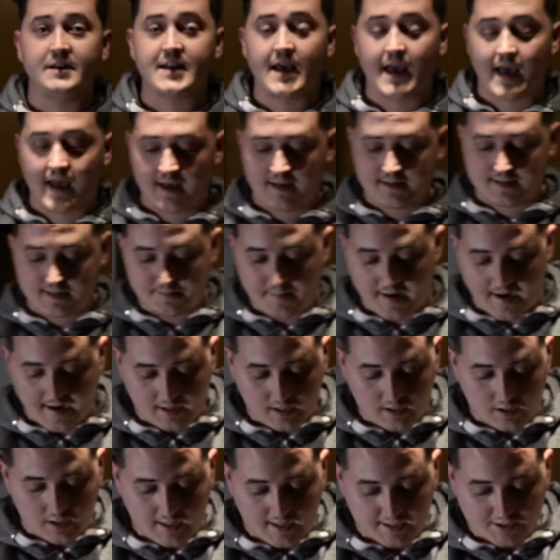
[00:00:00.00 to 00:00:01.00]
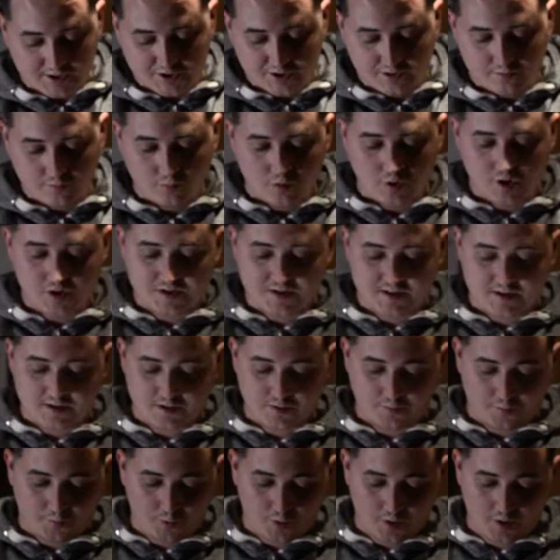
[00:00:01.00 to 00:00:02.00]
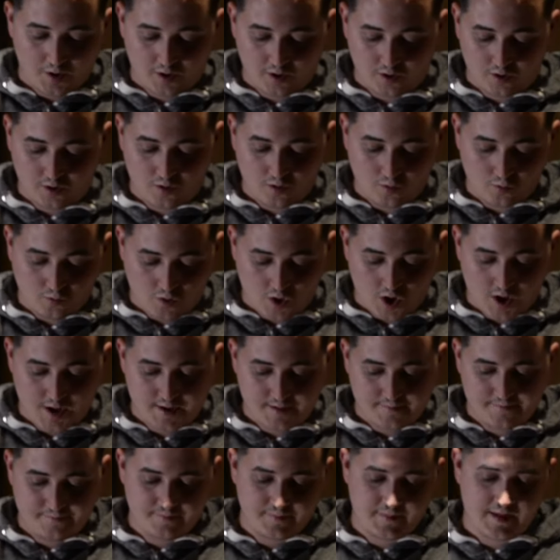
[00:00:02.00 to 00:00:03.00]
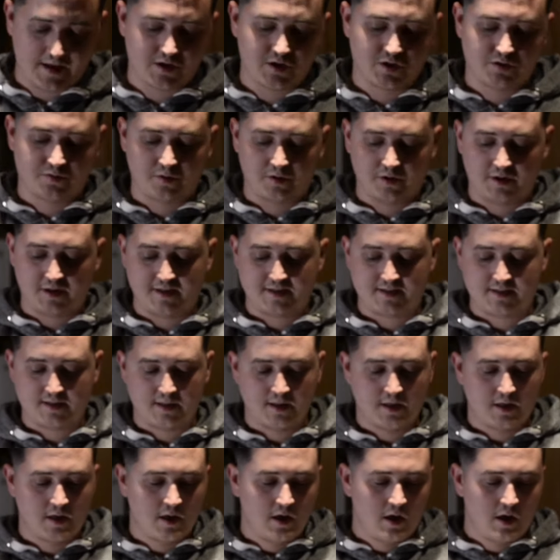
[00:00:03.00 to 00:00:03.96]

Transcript: to add to my collection was the Royal one that just released.